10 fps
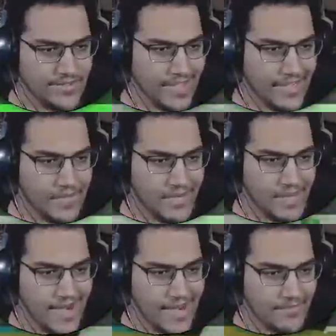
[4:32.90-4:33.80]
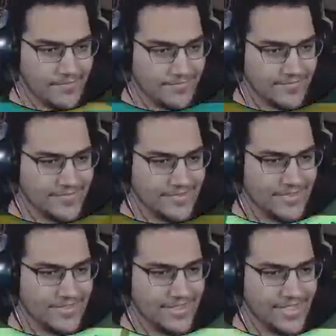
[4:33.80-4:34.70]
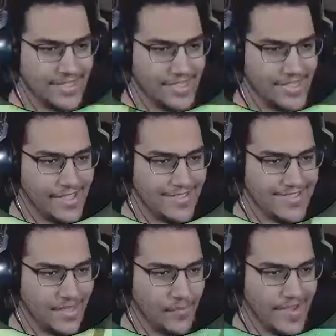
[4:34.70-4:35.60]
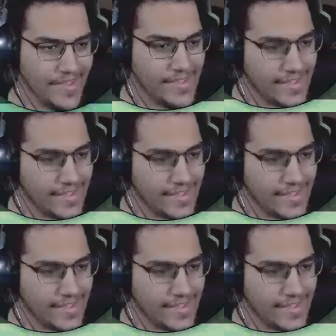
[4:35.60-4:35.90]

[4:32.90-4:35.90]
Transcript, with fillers: Kill him with a man. Yeah, you silly wanker.